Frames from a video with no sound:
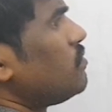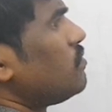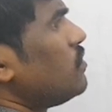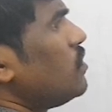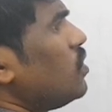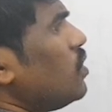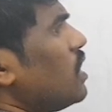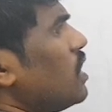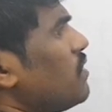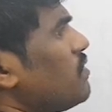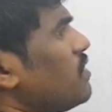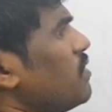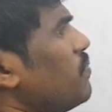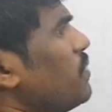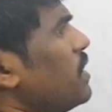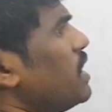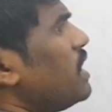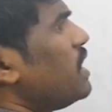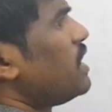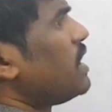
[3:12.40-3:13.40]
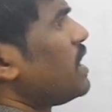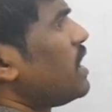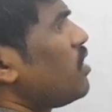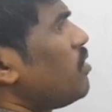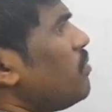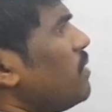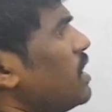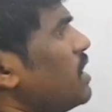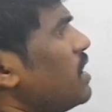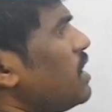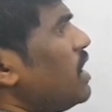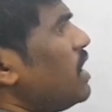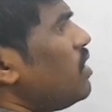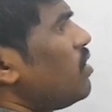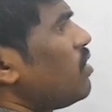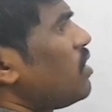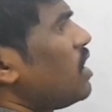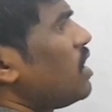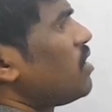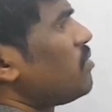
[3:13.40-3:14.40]
One of the parent aromatic
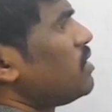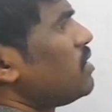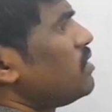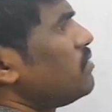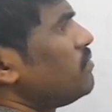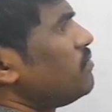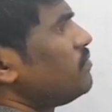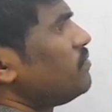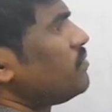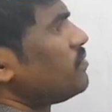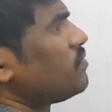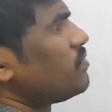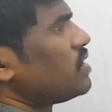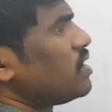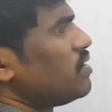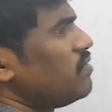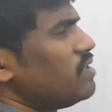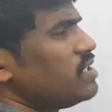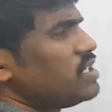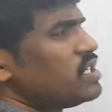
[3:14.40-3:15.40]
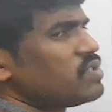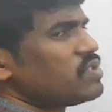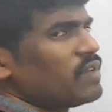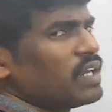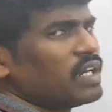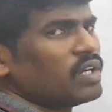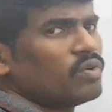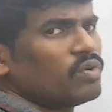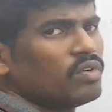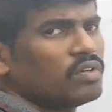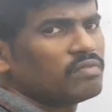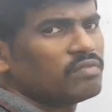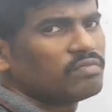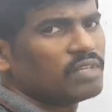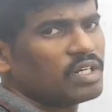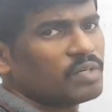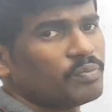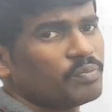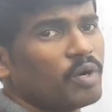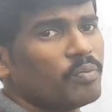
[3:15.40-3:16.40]
hydrocarbon, which is well known
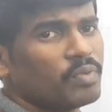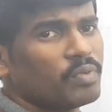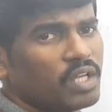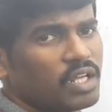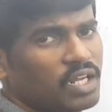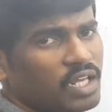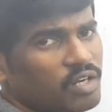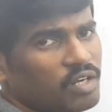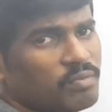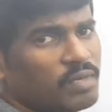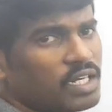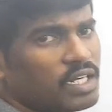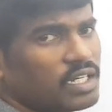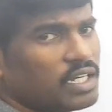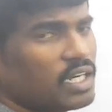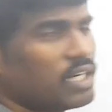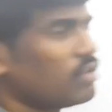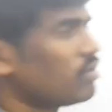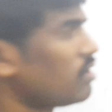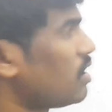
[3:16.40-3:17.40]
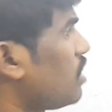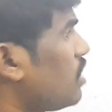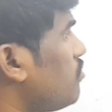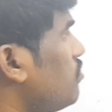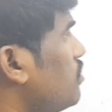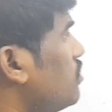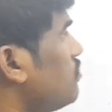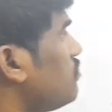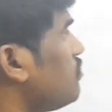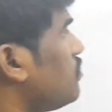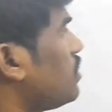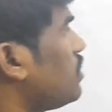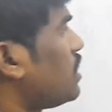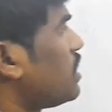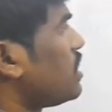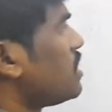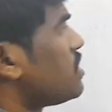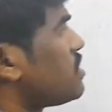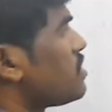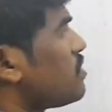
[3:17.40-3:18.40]
and popular aromatic hydrocarbon, that
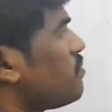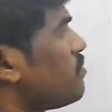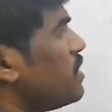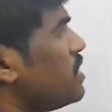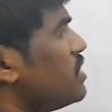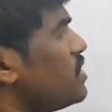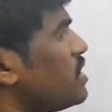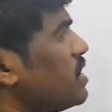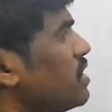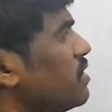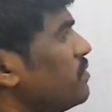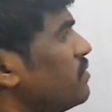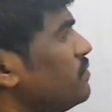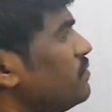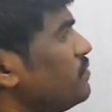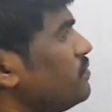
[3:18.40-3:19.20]
is benzene.